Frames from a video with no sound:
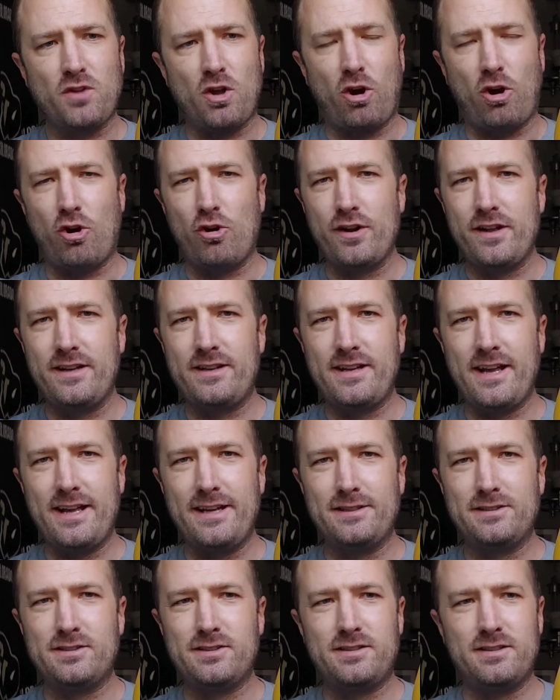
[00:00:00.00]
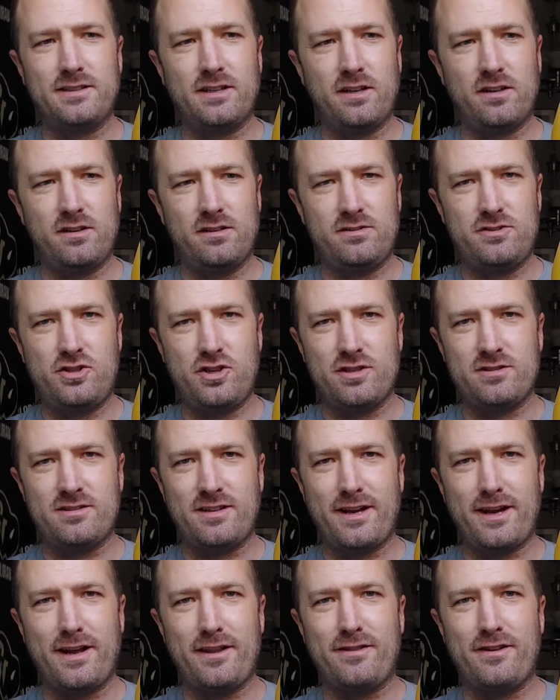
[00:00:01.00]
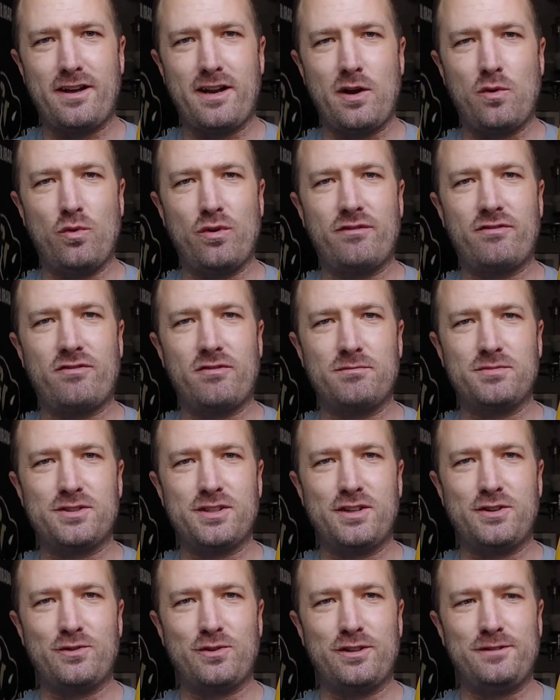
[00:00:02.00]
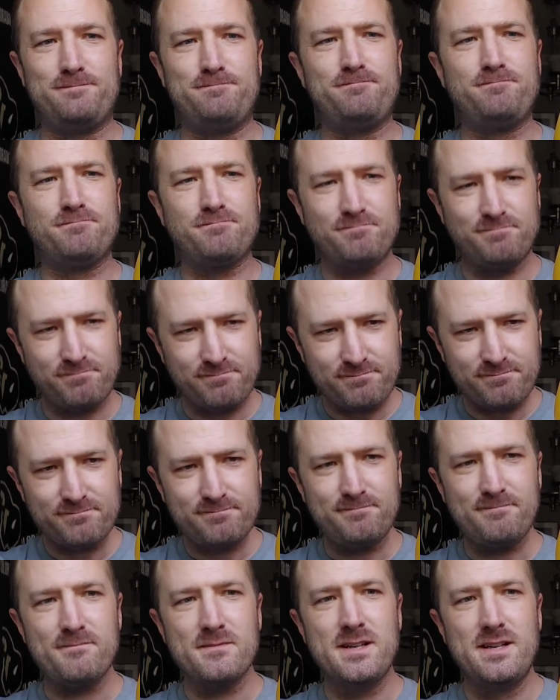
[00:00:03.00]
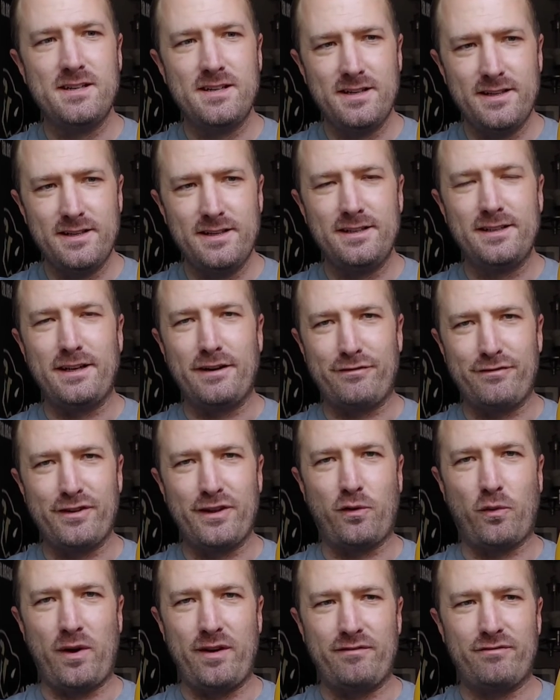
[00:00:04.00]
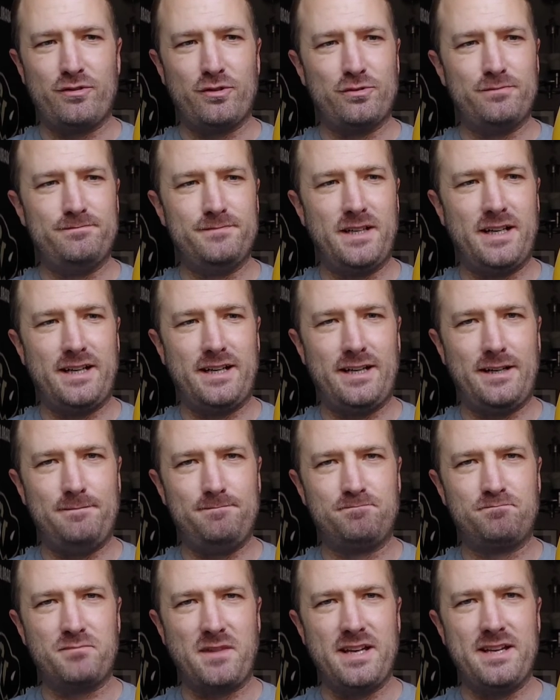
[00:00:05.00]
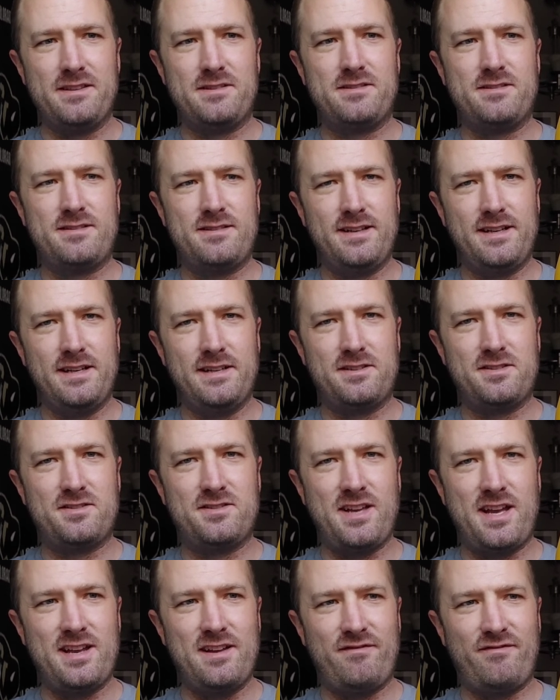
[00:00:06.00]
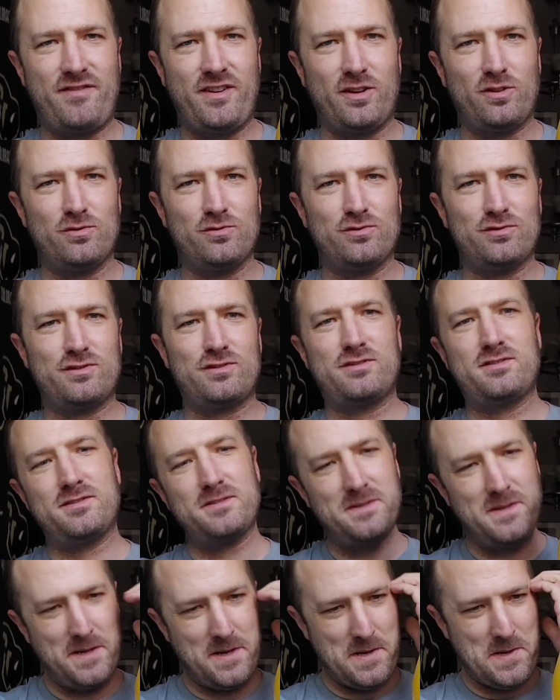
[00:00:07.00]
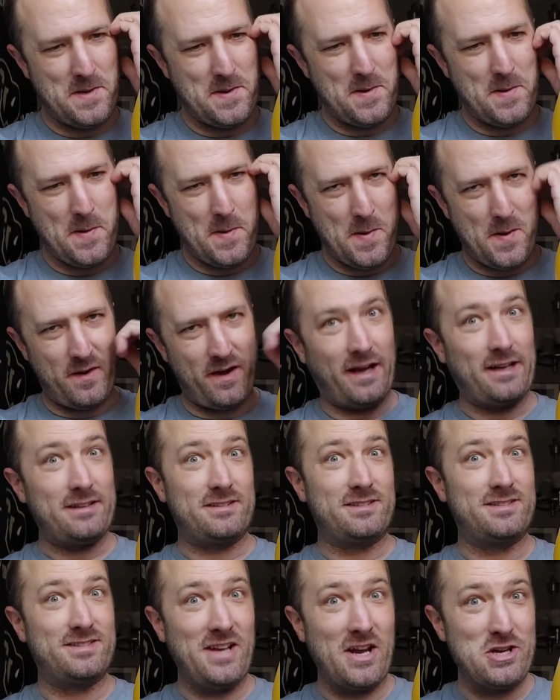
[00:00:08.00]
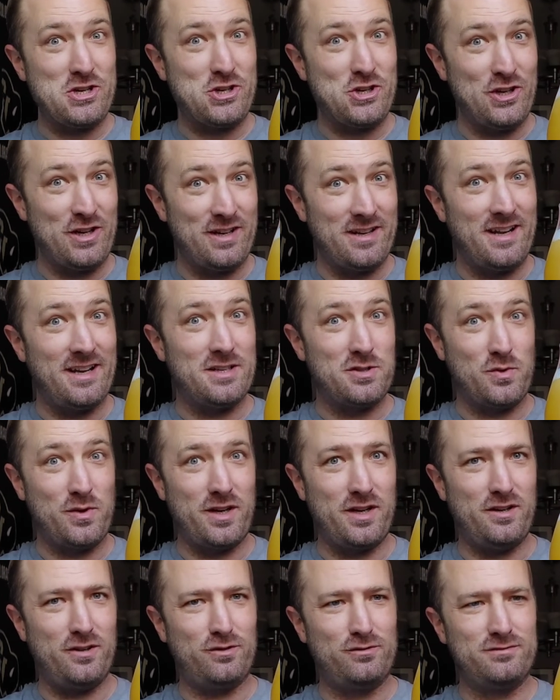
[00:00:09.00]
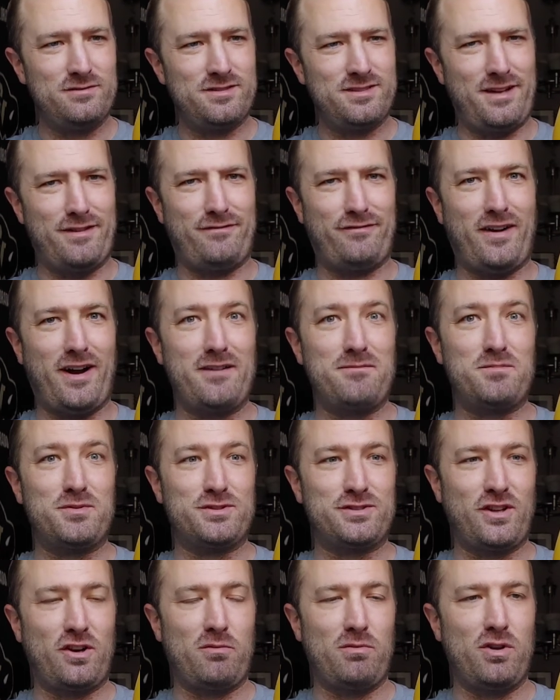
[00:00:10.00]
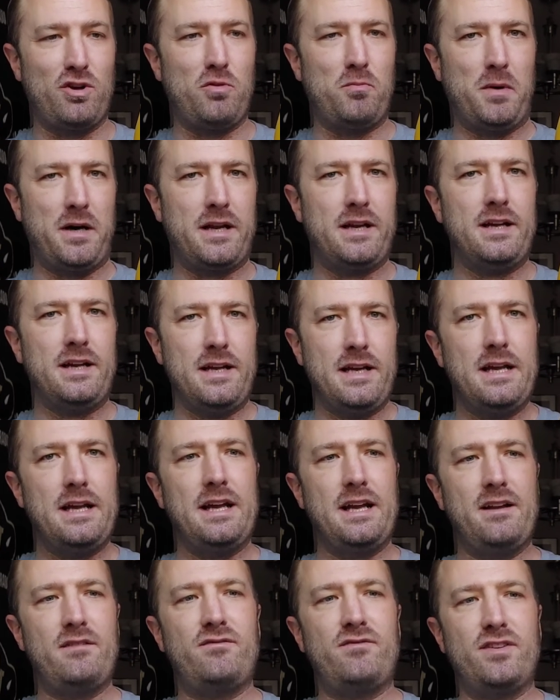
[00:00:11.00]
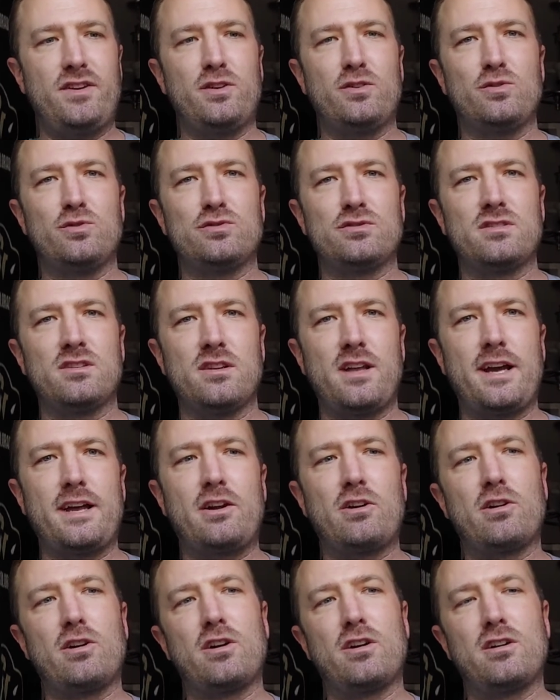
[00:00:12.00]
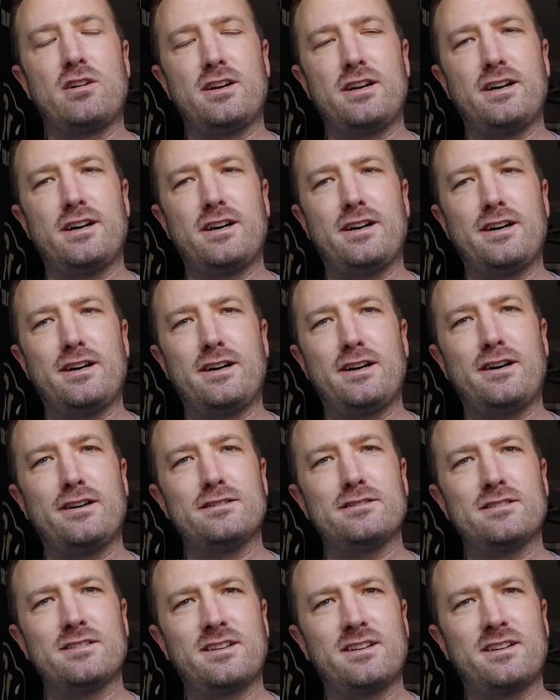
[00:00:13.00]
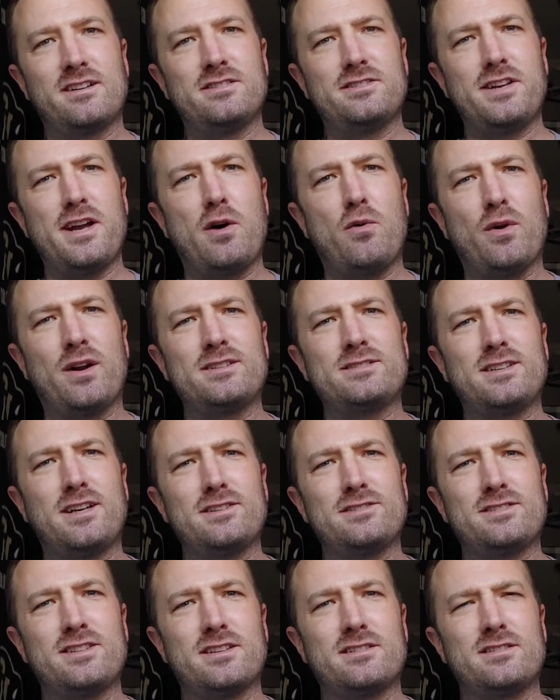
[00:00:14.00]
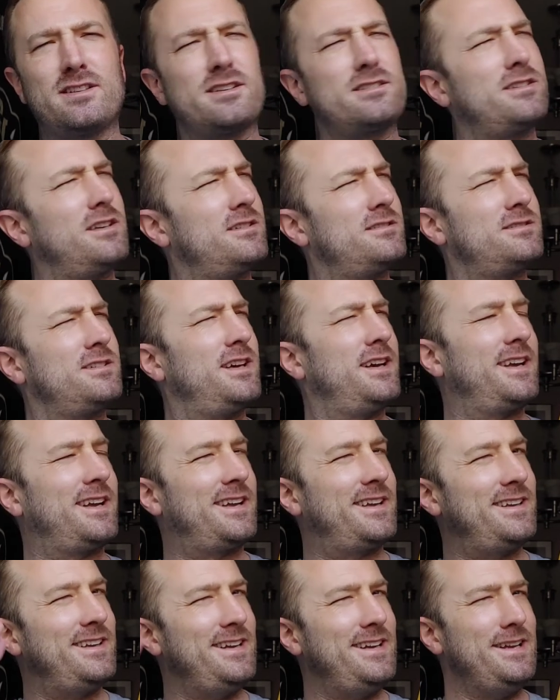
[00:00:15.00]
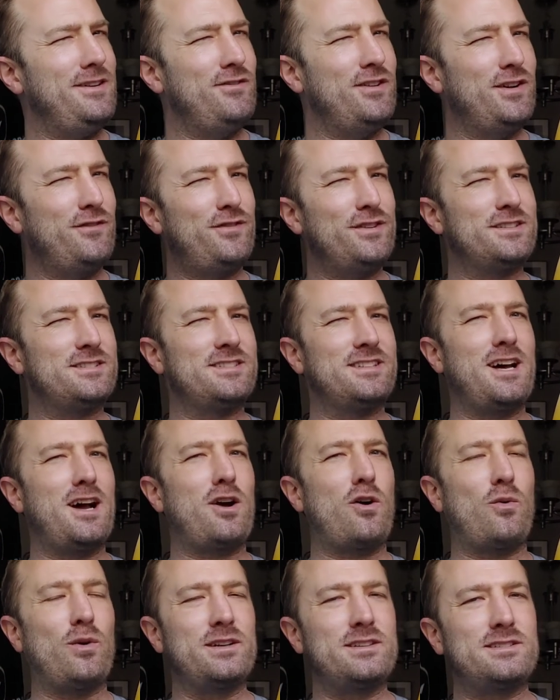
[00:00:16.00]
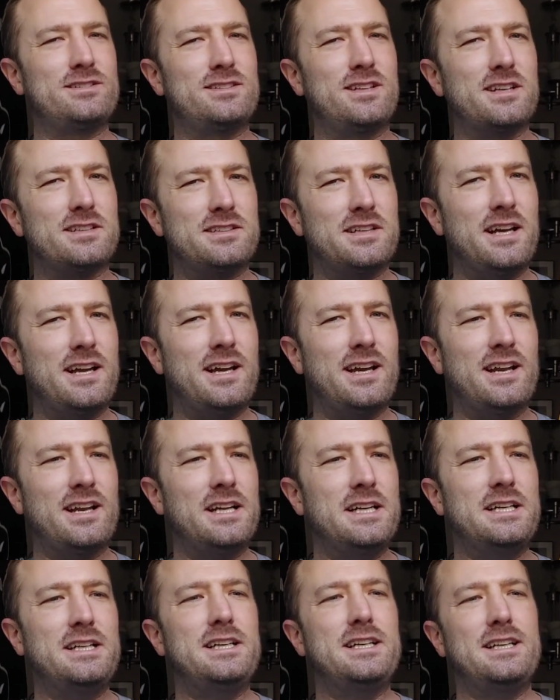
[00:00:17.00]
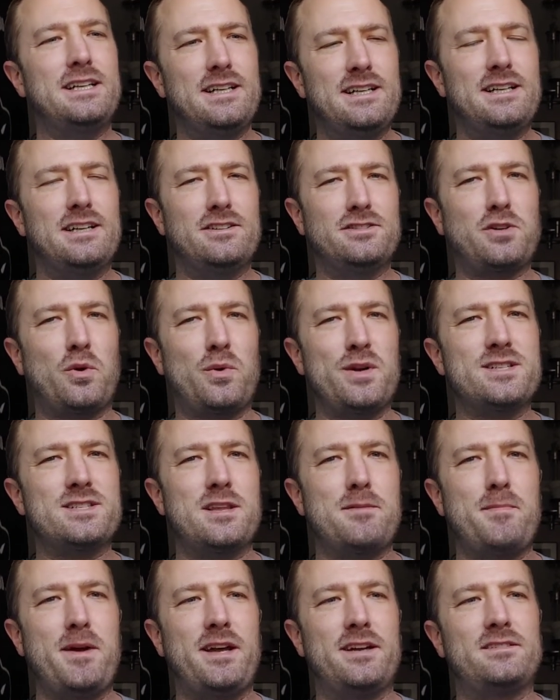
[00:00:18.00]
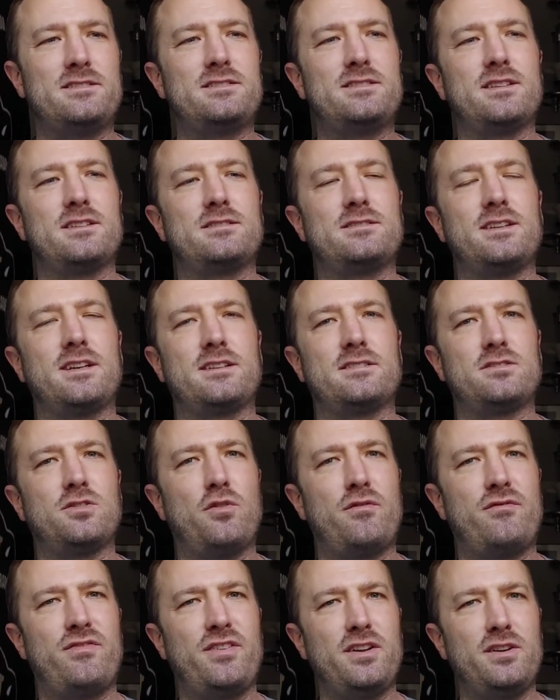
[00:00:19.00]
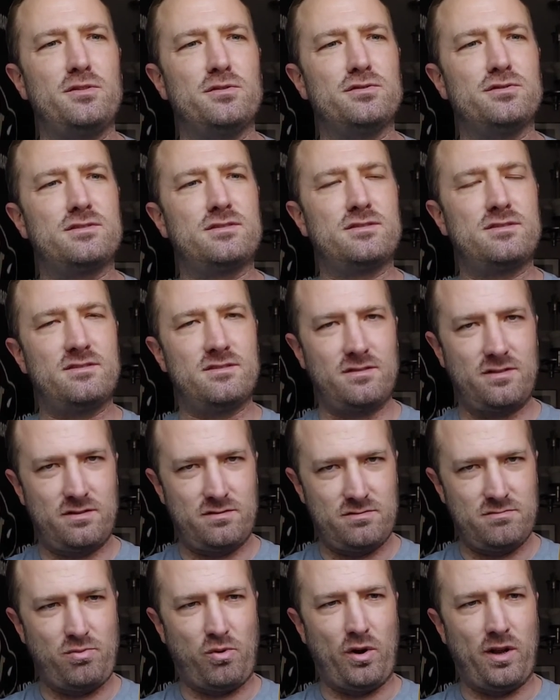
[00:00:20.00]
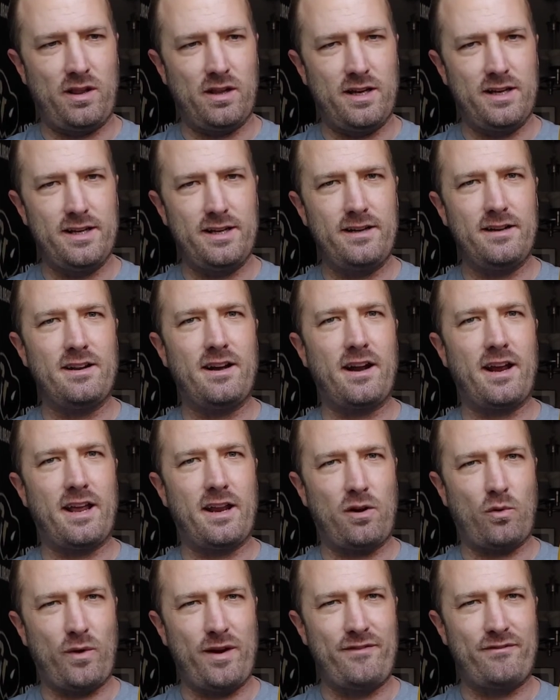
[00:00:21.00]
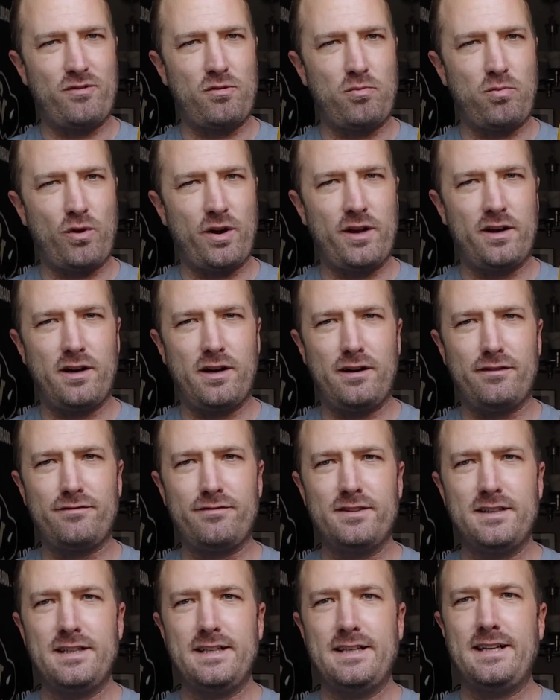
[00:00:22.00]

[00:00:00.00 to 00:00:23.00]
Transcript: Already taste just like I thought I would from Citra. Definitely grapefruit. Um, it's it's it feels not session, as we know, it's not 5% or below, but it feels lighter. Because, uh, yeah, when I saw six six, I was like, hey, even if it's not quite six eight, there's a reason they made it six six. So it feels pretty light. I get grapefruit right off.